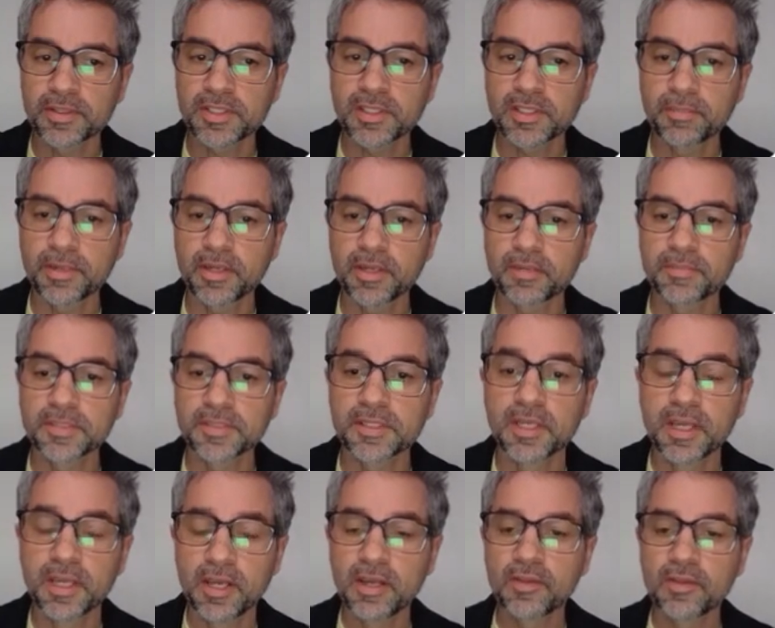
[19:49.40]
suburbs,
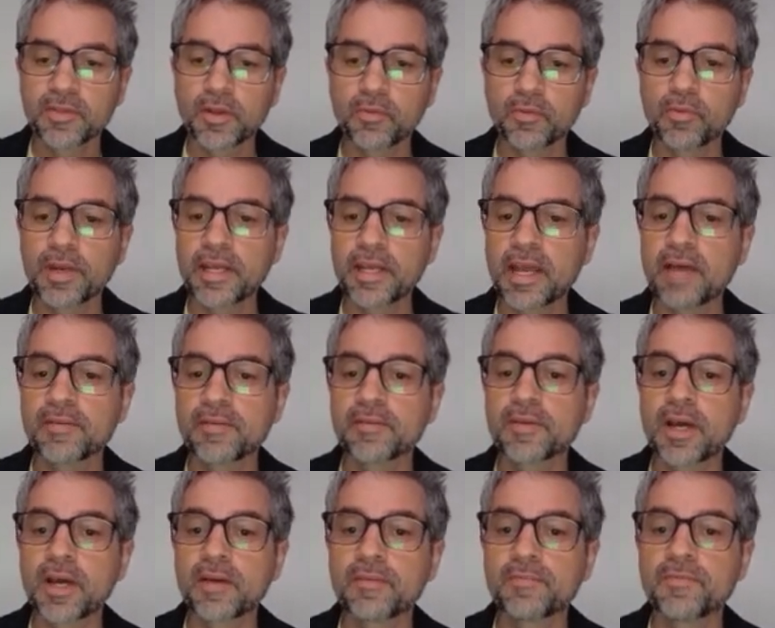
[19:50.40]
that really have
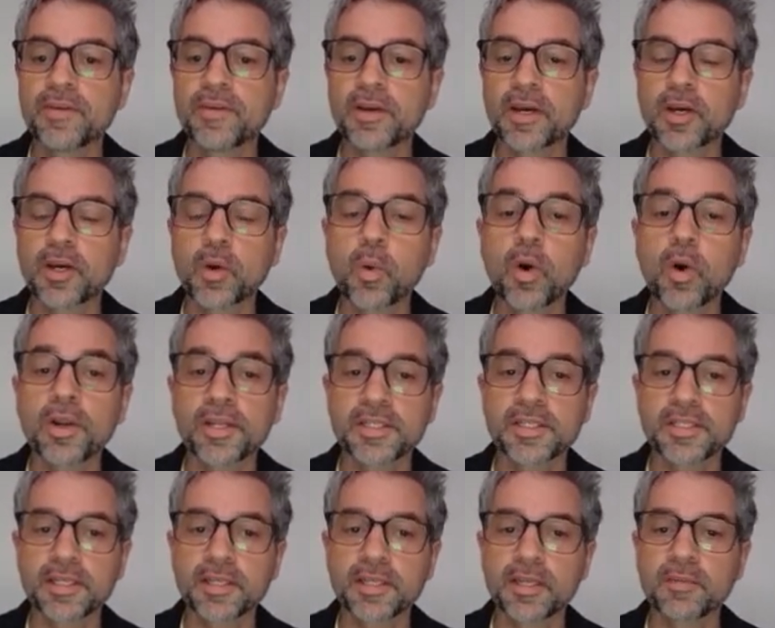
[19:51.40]
a
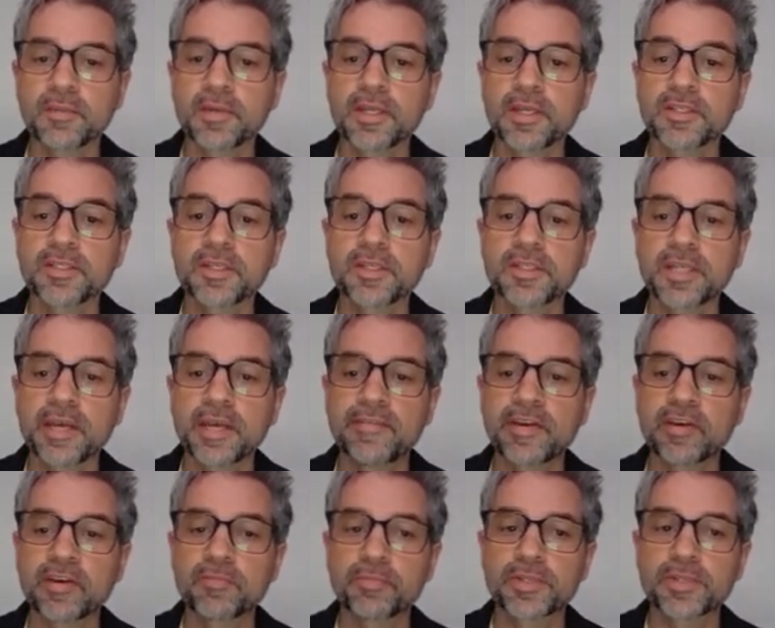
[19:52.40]
quality that is deserving
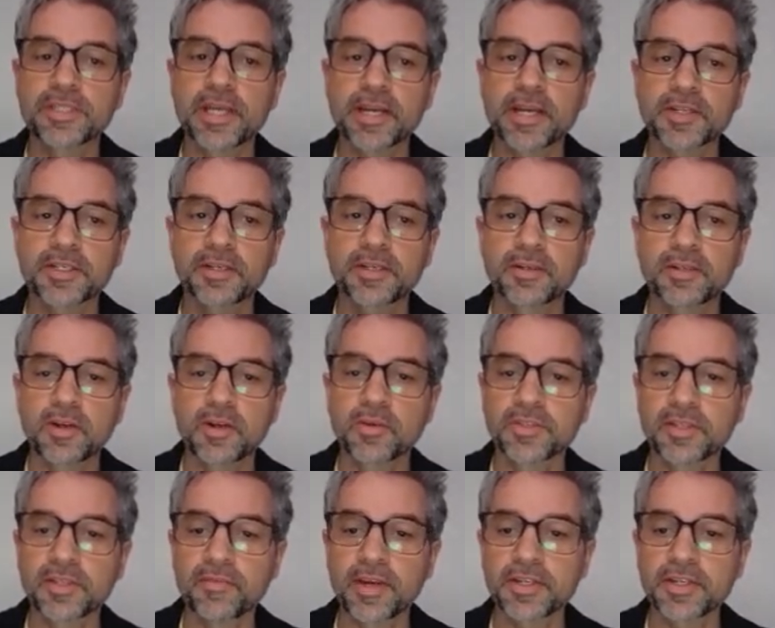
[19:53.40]
of protection, and
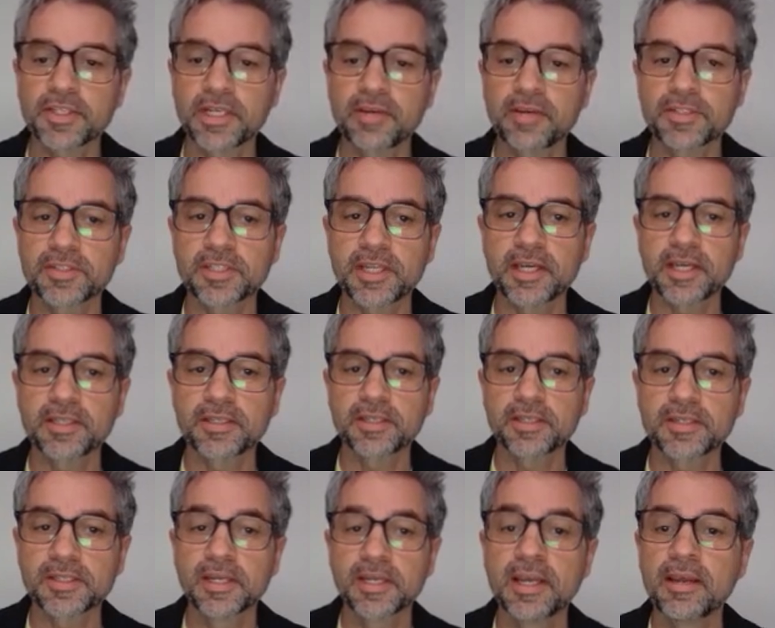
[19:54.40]
conservation area
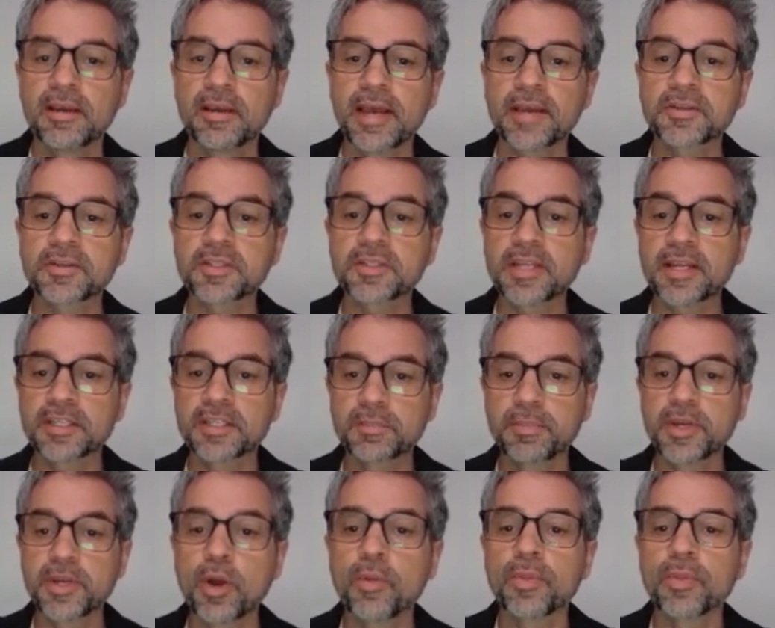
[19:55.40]
status extends
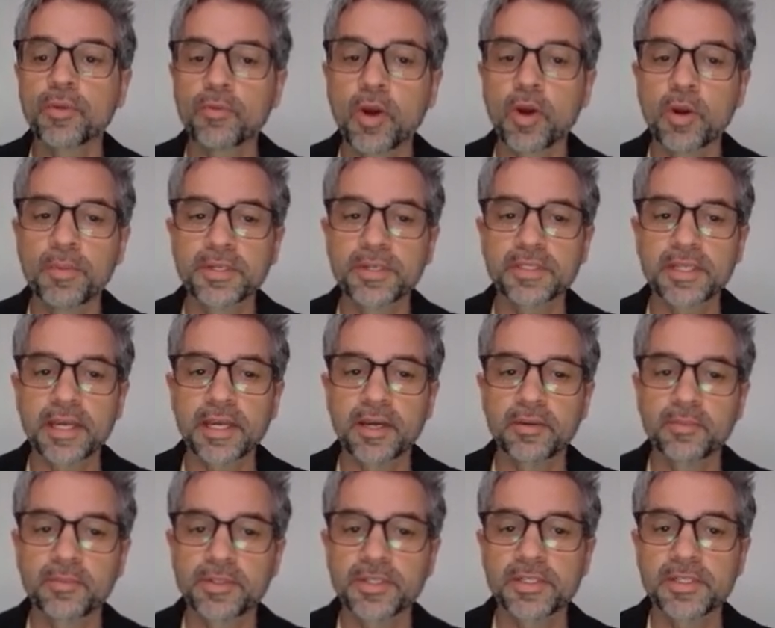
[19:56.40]
beyond the Roman
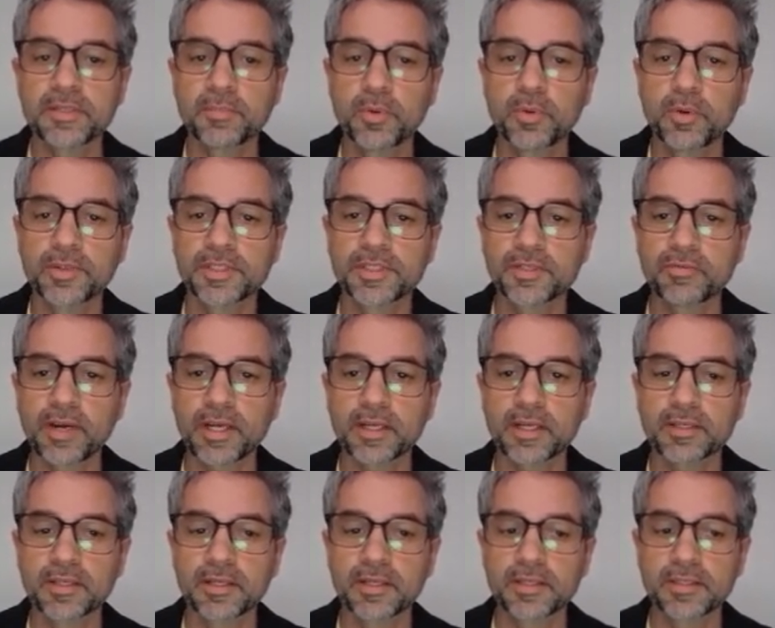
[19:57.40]
town, which is important to
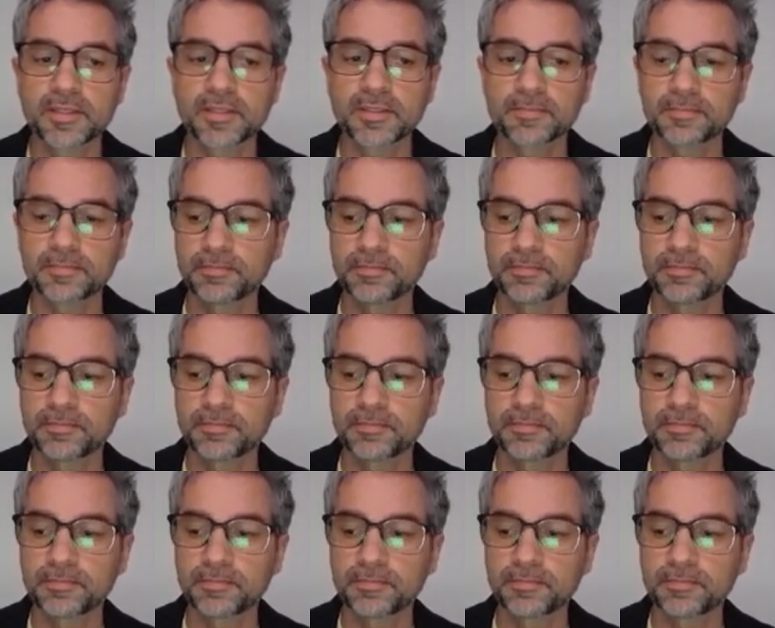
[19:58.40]
recognise.